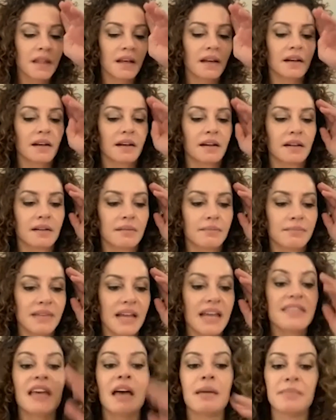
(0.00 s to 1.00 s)
Um,
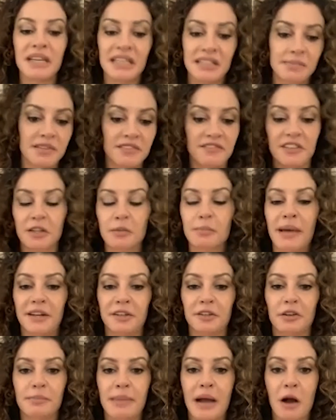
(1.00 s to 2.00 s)
and that makes me feel
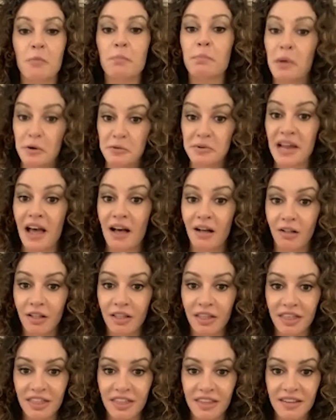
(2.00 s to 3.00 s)
better about bone
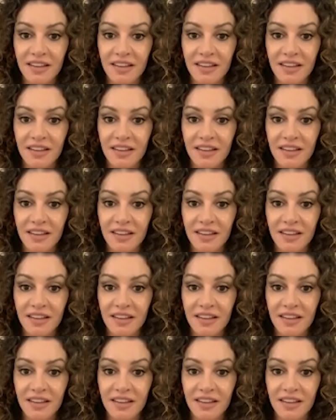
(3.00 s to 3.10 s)
health.